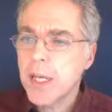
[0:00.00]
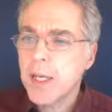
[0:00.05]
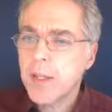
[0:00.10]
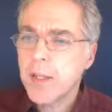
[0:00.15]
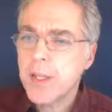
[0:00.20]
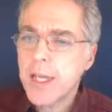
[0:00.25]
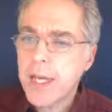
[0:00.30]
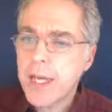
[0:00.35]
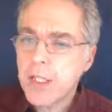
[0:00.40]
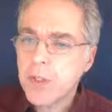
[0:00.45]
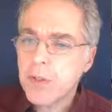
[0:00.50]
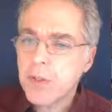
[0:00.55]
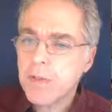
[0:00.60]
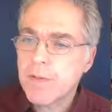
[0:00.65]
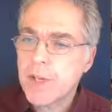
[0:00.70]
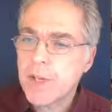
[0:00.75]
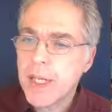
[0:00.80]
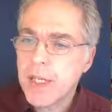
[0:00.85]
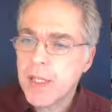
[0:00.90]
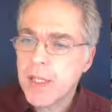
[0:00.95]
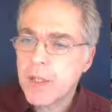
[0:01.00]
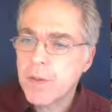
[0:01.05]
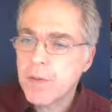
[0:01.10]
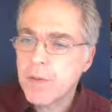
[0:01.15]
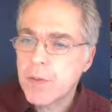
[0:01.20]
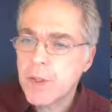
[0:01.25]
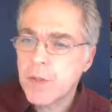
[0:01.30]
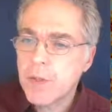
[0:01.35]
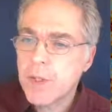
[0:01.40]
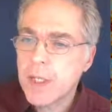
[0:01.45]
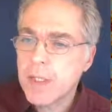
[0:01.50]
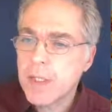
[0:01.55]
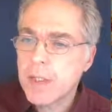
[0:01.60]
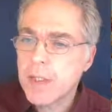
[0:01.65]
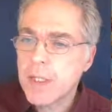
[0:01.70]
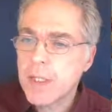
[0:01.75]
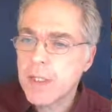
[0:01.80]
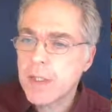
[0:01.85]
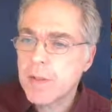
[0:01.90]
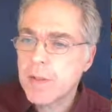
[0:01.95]
the actual value, so that's
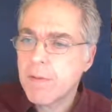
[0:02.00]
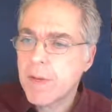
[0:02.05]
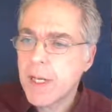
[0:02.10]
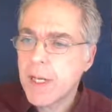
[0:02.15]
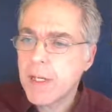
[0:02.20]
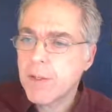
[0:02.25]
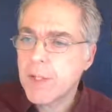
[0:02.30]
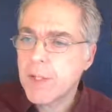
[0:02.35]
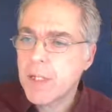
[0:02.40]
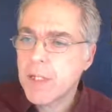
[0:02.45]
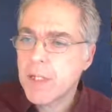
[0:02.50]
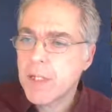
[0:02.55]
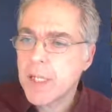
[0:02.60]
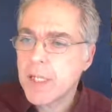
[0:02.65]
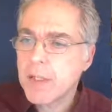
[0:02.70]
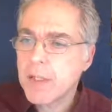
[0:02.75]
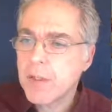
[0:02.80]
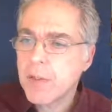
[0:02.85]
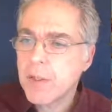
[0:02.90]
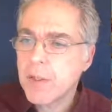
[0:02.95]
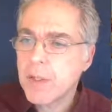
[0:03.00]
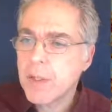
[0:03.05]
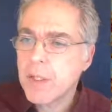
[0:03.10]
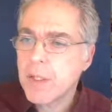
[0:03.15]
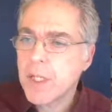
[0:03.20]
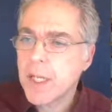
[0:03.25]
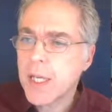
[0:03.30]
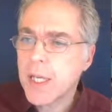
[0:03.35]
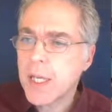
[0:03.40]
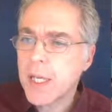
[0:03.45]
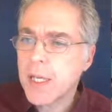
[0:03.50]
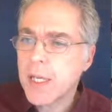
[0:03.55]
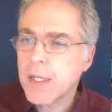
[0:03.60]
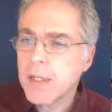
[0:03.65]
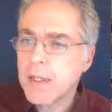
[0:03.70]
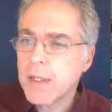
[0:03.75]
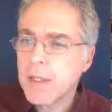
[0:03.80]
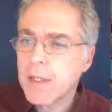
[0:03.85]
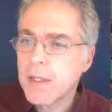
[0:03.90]
the value, that's the uncertainty here